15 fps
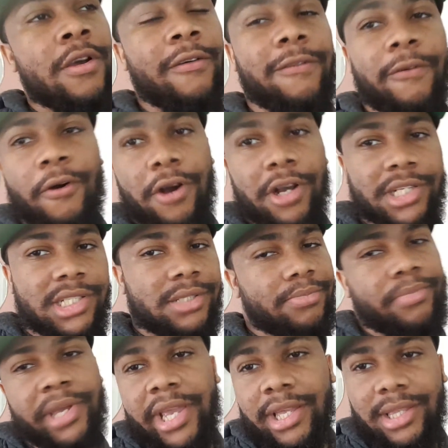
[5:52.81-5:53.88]
Frost,
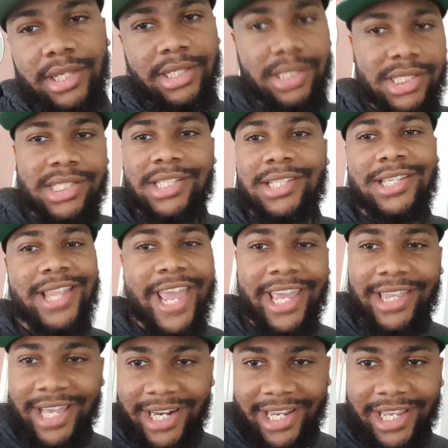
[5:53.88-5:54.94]
being the
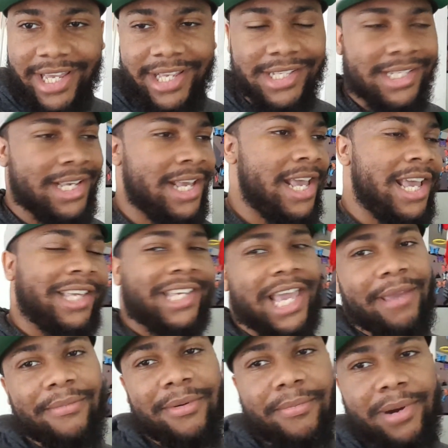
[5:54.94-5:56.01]
snake that he is,
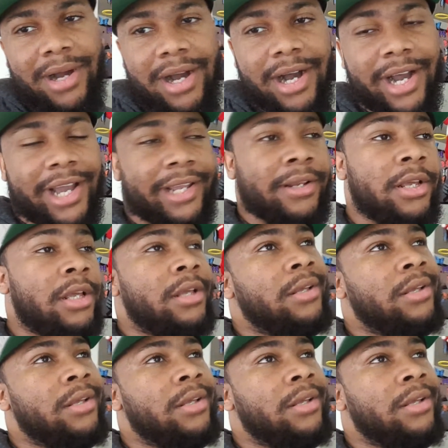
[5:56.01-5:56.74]
came up behind.